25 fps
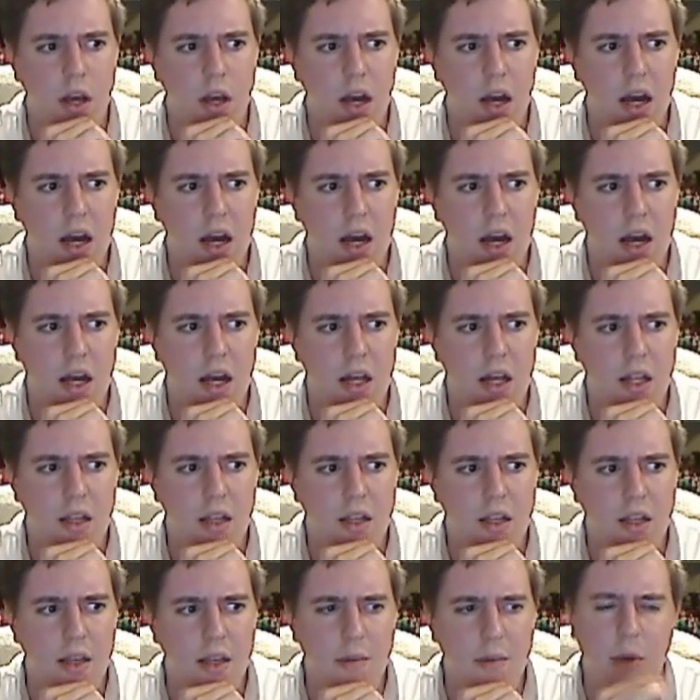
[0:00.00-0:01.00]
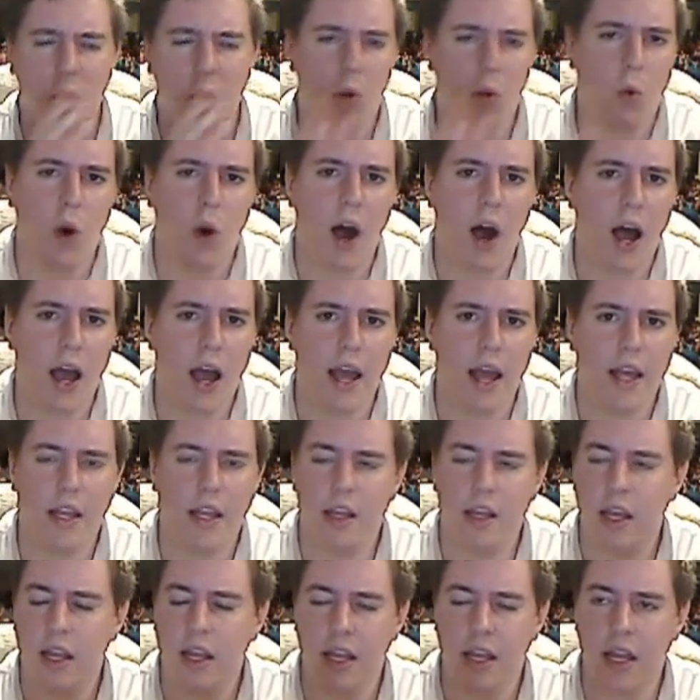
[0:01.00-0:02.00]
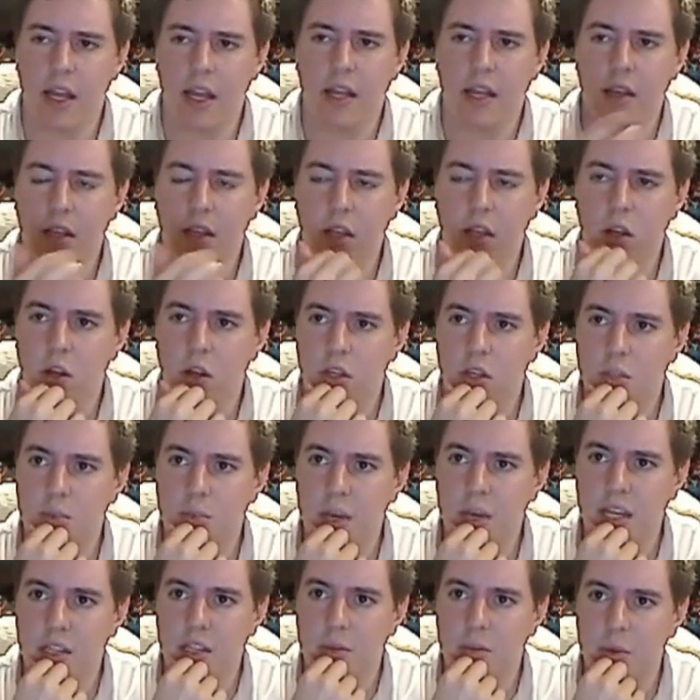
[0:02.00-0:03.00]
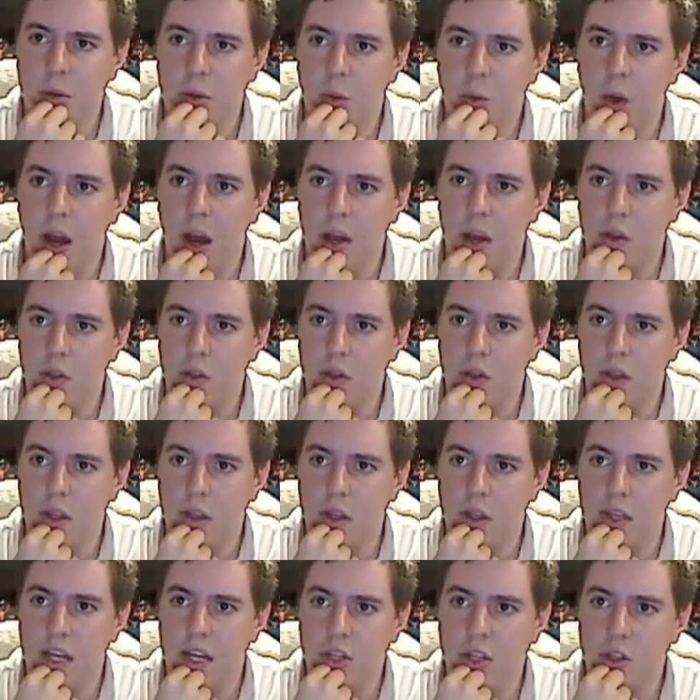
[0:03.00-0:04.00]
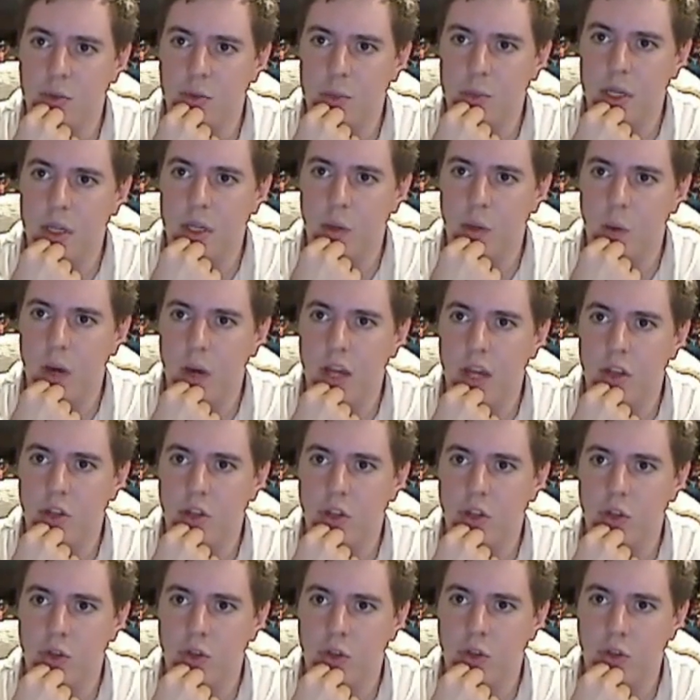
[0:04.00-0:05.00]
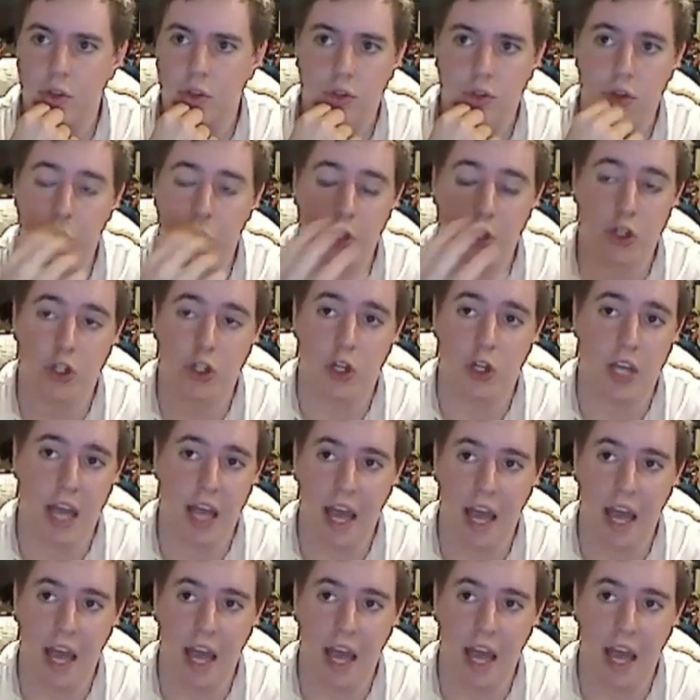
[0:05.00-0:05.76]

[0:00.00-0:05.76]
Uh, let me know why, and, and, and you know, explain to me why you think that that should be the way the, sh the story should